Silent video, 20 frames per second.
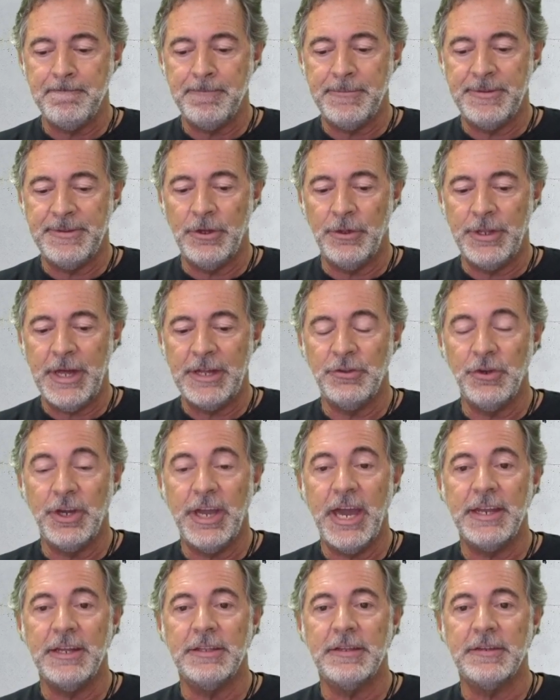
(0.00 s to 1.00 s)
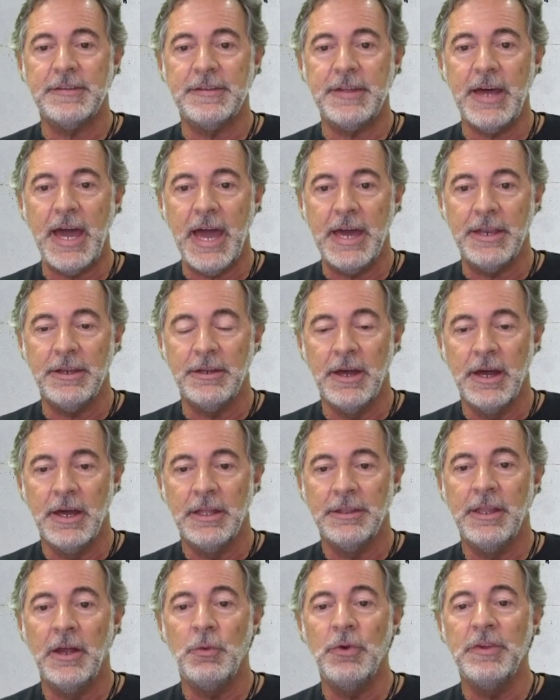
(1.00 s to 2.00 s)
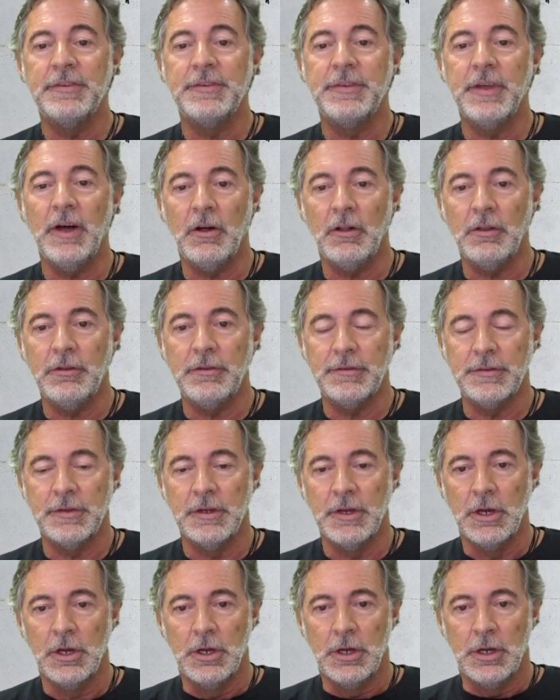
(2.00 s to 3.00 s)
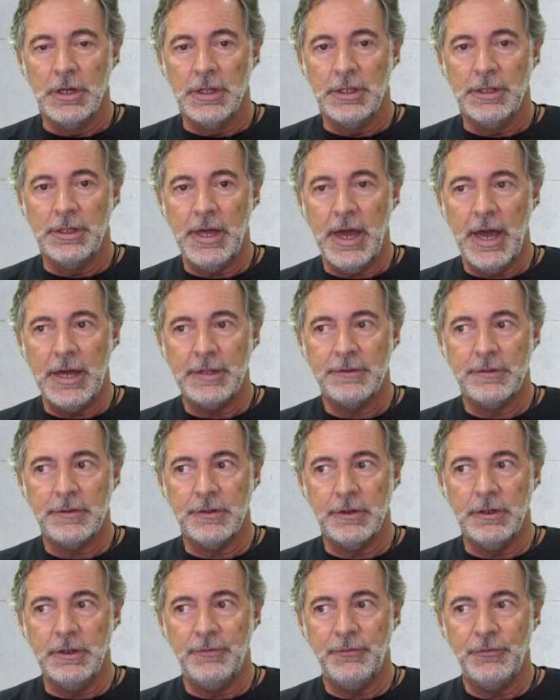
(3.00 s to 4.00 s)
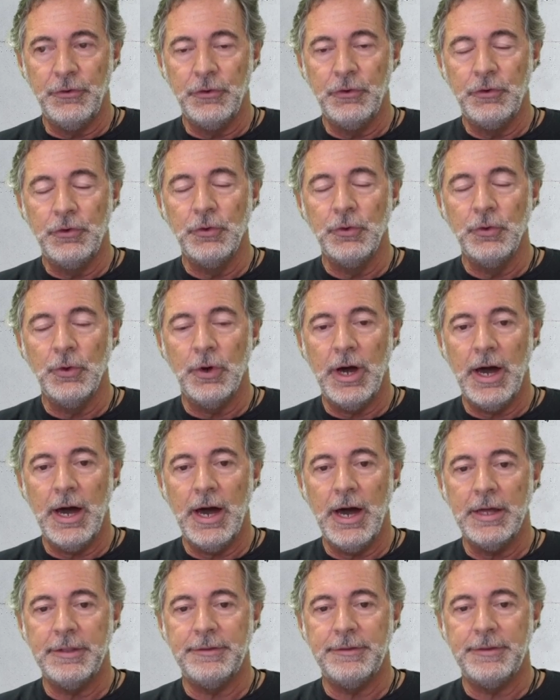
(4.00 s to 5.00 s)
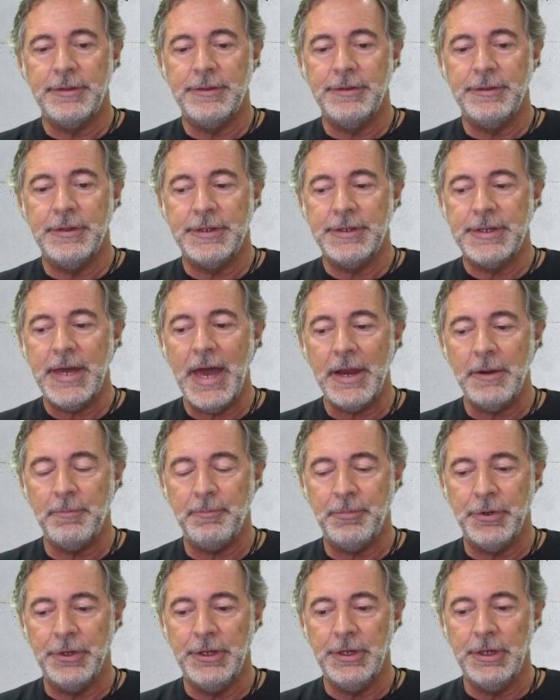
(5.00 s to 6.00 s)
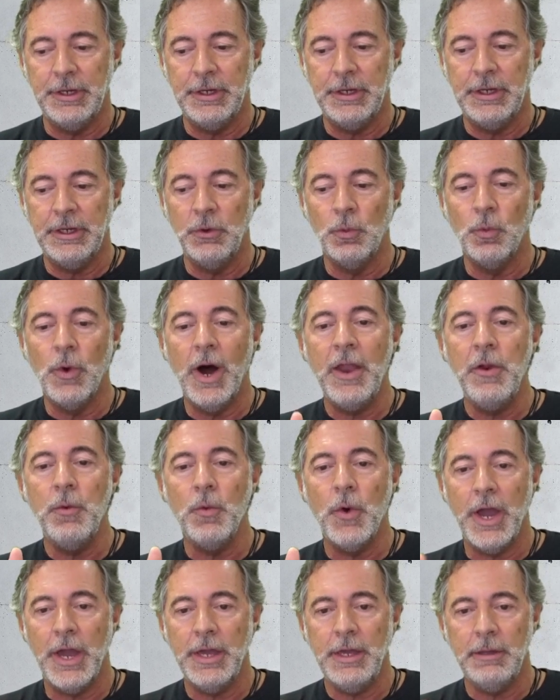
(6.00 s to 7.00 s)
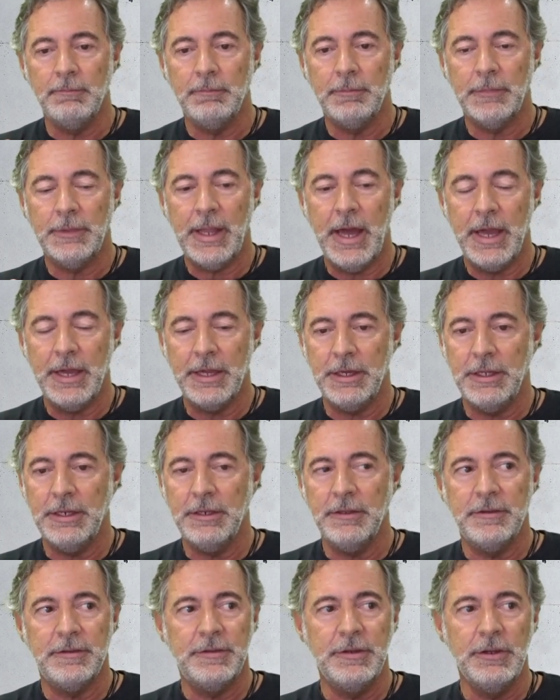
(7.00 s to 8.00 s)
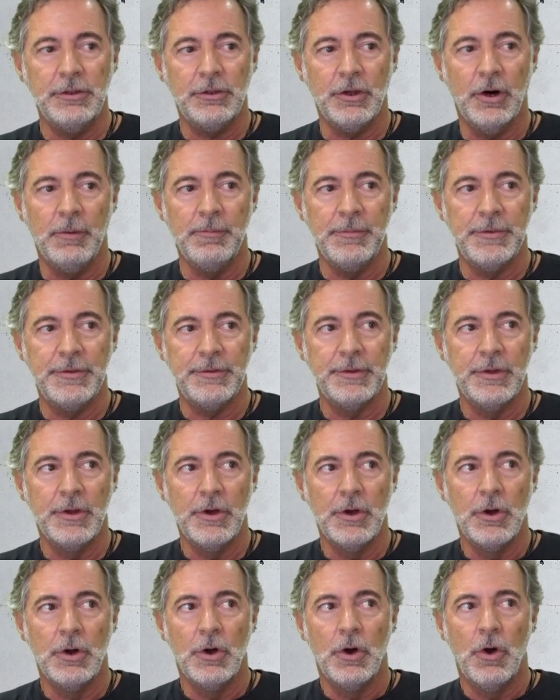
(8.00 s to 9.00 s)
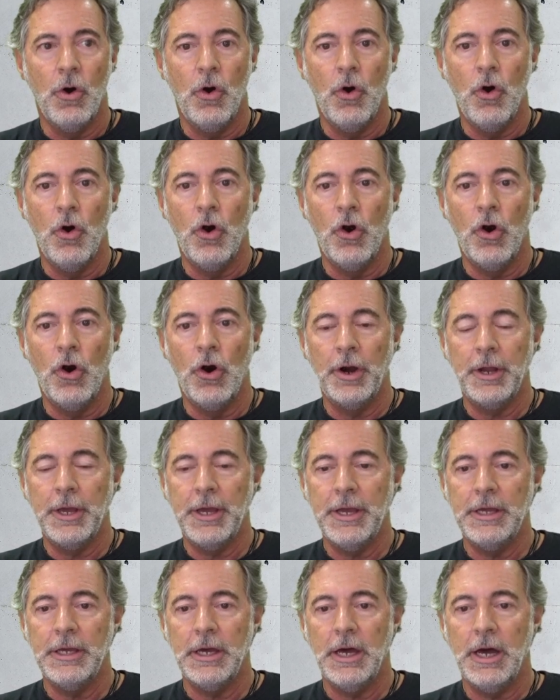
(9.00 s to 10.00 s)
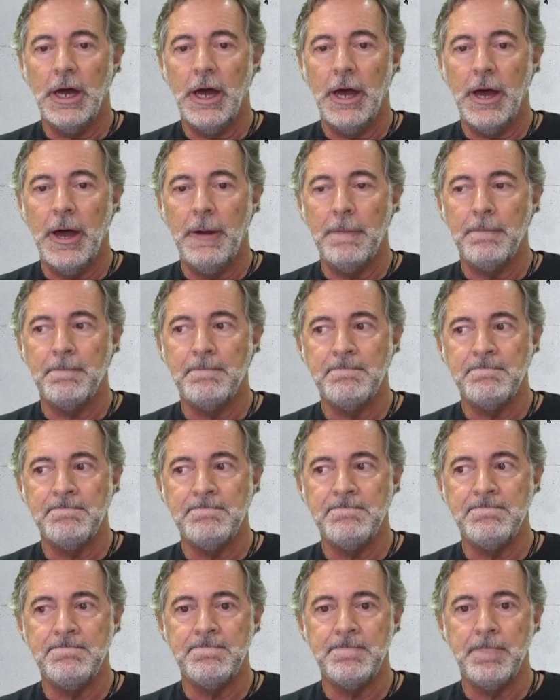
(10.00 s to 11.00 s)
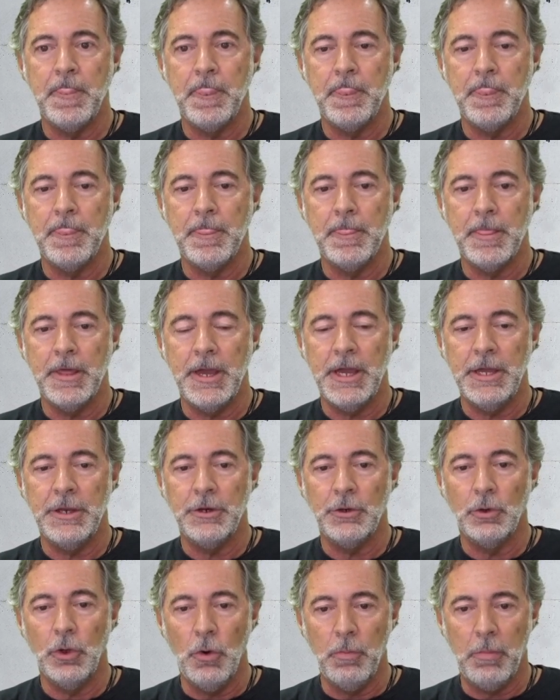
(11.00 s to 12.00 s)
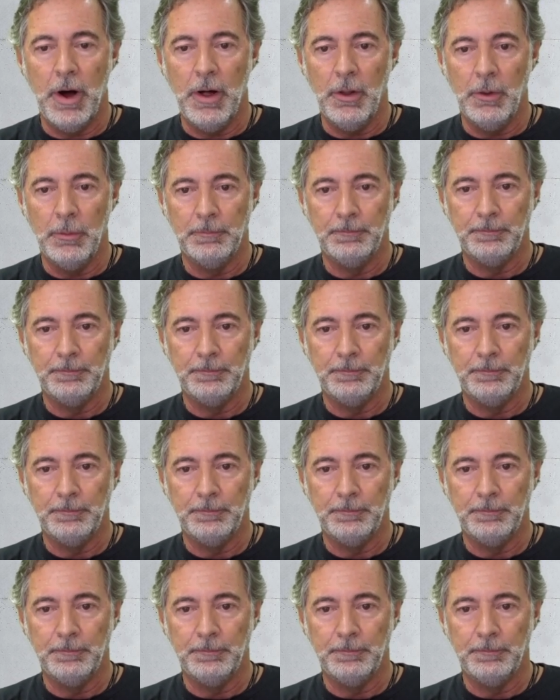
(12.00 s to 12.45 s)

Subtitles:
so that you can understand the results that if you do the therapy in one way, like in symptoms, or in global.